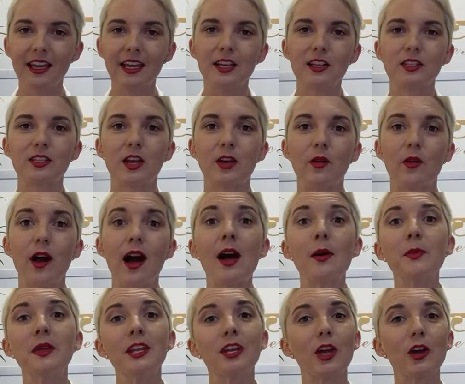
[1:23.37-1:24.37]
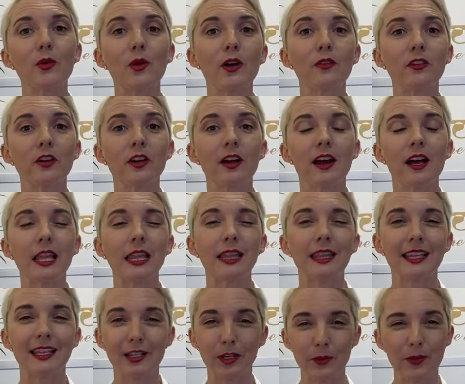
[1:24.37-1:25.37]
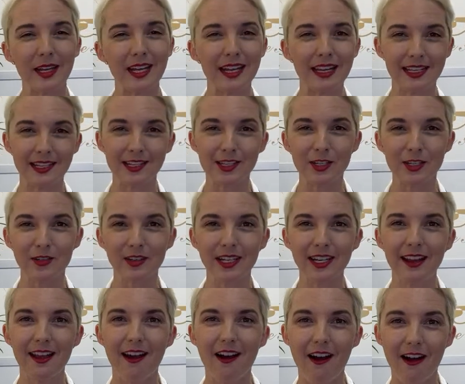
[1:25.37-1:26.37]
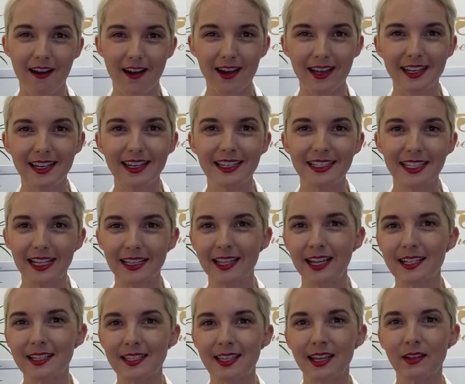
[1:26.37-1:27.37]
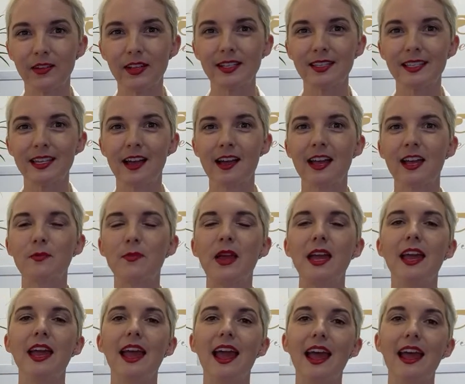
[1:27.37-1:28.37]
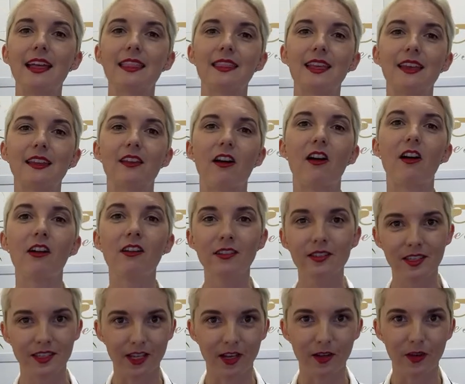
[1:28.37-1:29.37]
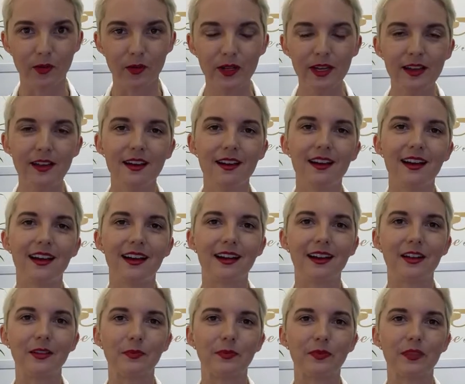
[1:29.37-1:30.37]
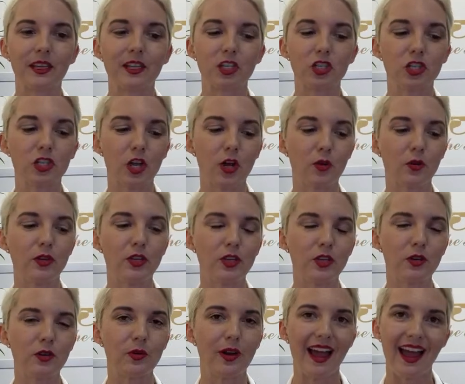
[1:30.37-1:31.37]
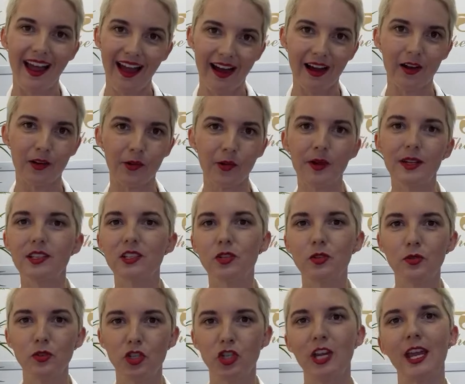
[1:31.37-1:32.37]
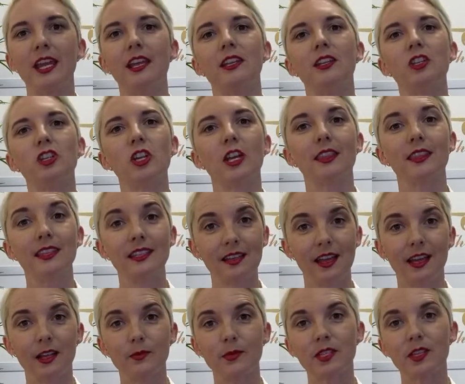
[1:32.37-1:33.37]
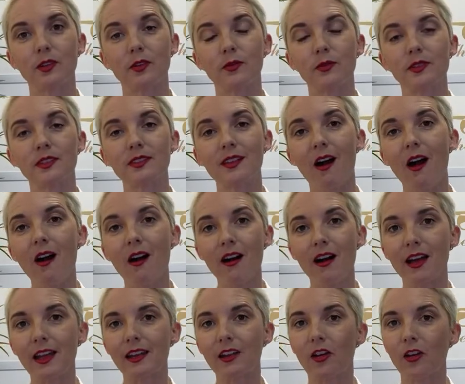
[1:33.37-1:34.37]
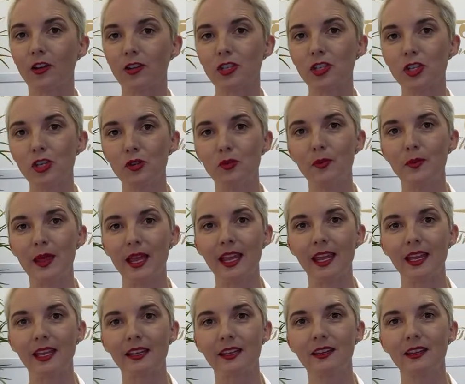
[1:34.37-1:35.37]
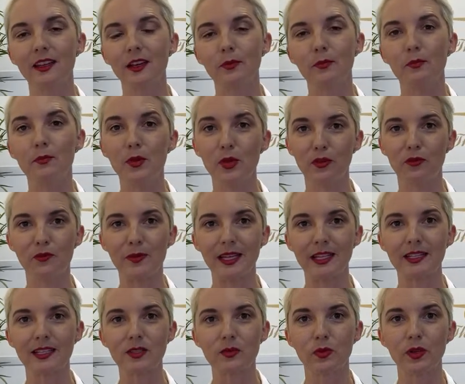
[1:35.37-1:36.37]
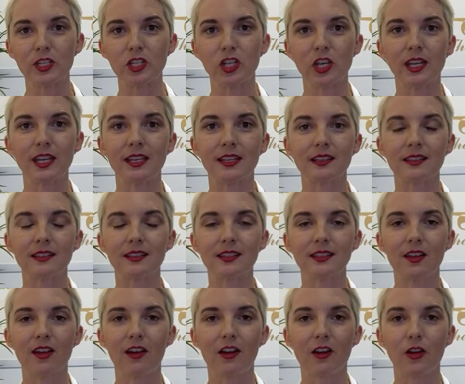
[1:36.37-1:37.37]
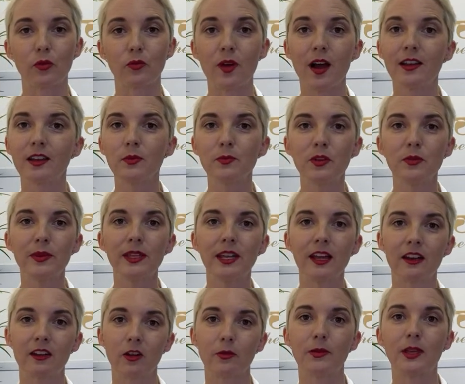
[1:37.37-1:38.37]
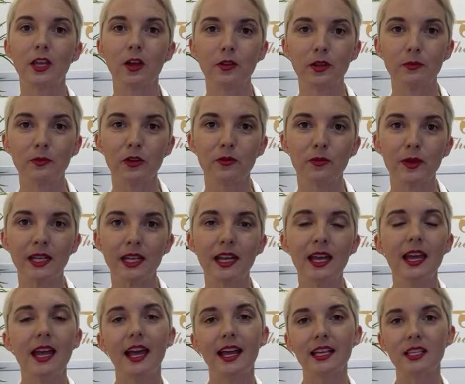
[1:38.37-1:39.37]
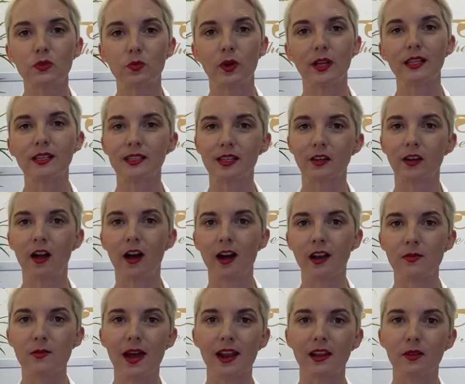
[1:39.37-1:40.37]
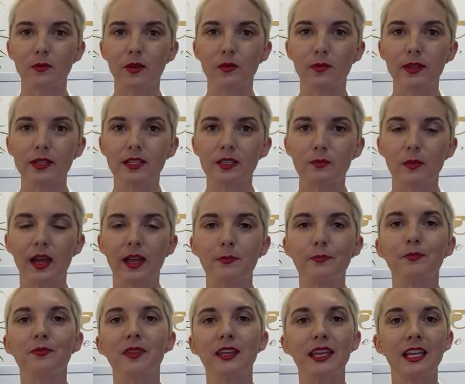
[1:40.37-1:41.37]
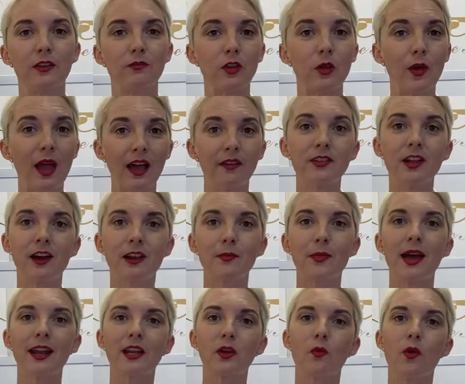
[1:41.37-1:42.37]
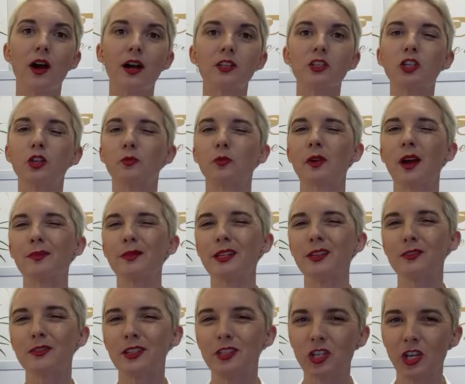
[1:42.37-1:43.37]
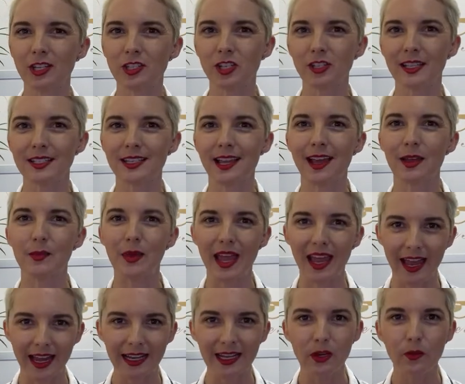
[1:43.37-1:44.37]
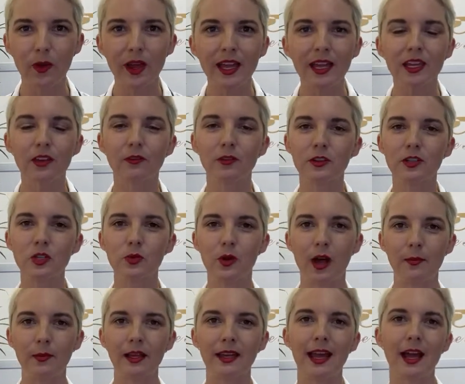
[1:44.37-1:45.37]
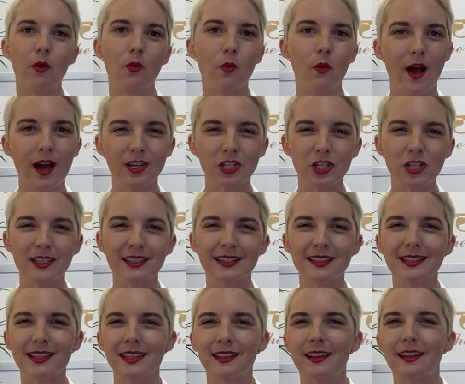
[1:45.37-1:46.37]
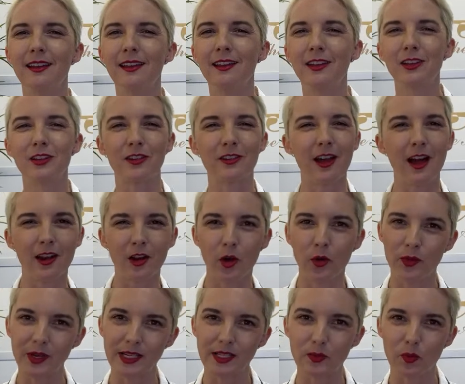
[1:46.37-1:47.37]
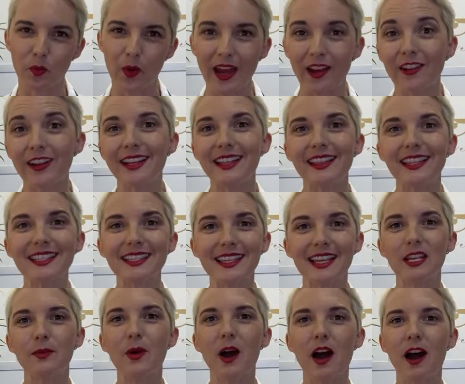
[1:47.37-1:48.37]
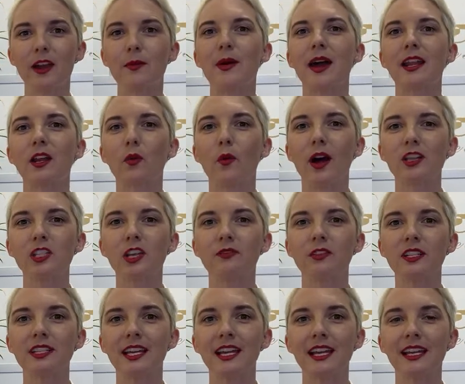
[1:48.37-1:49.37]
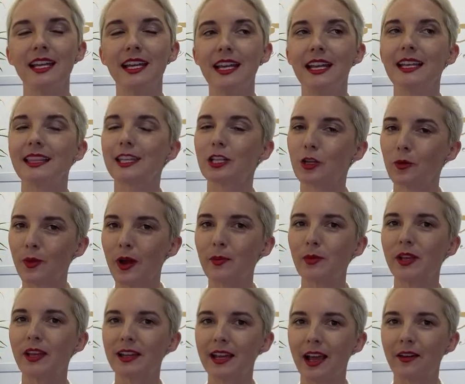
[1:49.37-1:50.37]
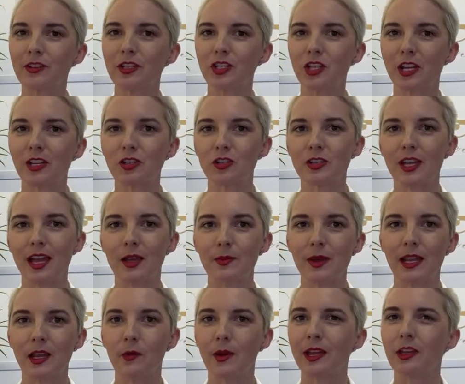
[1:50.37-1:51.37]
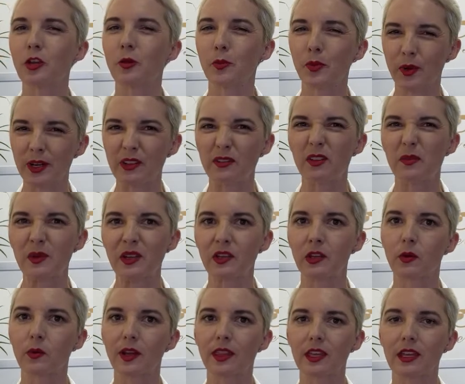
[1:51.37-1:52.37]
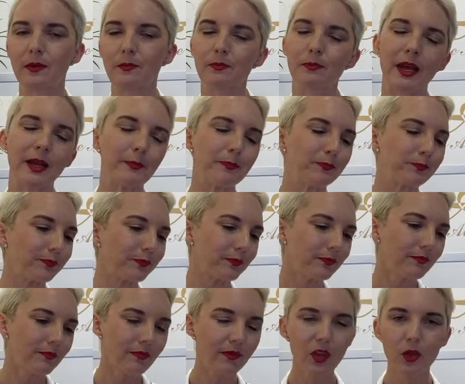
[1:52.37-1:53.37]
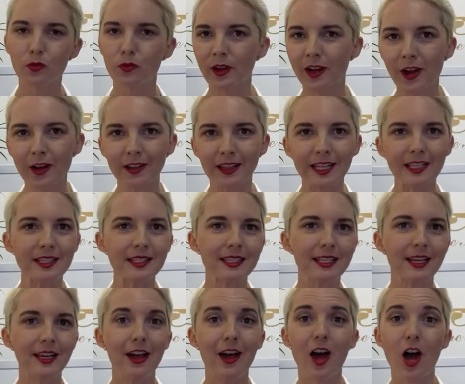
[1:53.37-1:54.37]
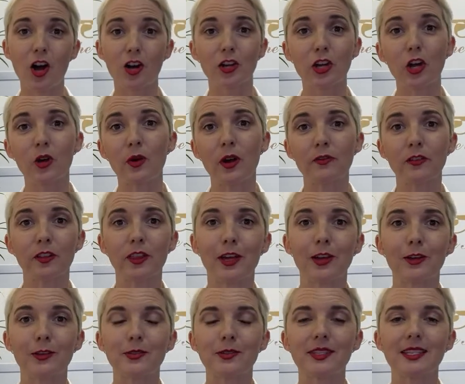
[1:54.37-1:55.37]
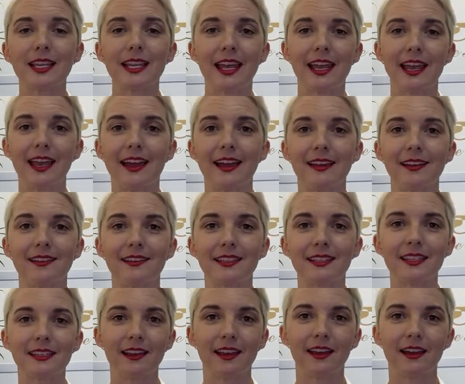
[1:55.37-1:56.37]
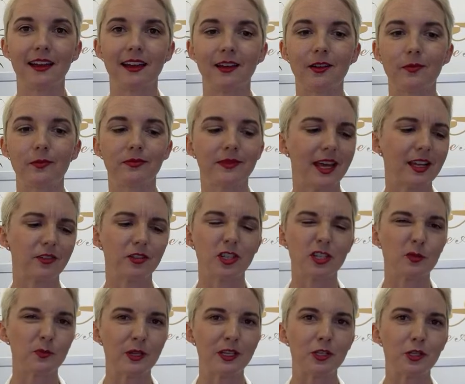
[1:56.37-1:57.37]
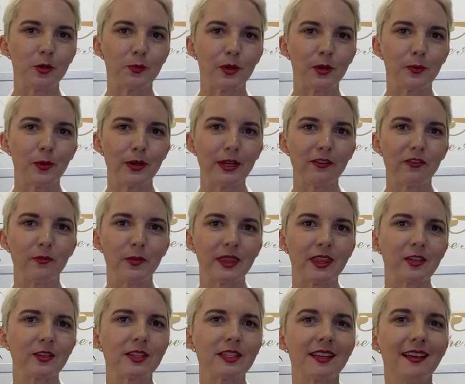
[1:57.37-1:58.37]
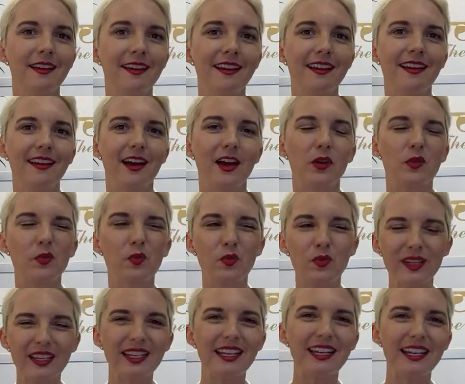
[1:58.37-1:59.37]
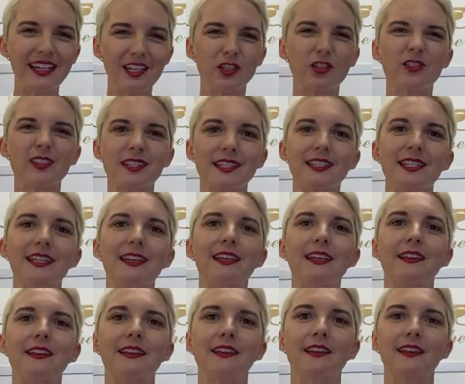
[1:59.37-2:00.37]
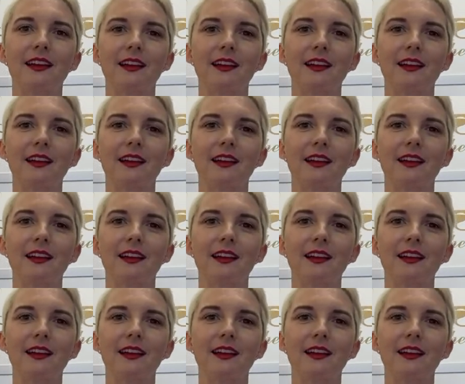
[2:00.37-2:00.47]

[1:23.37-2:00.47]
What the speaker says: So I'm going to go over a little bit of history on daylight savings time, and then also show you how to change the time zones on our two main movements, which is our Ronda movement and our movement, as well as our automatic movements. But if you have an automatic watch, you're probably used to changing the time anyway. If you're swapping out watches and you're not always wearing the same automatic watch every day, then you're probably going to have to change your time anyway. You're pretty familiar with it. But regardless, I'll go over those, and that'll just be super brief. But there's a really interesting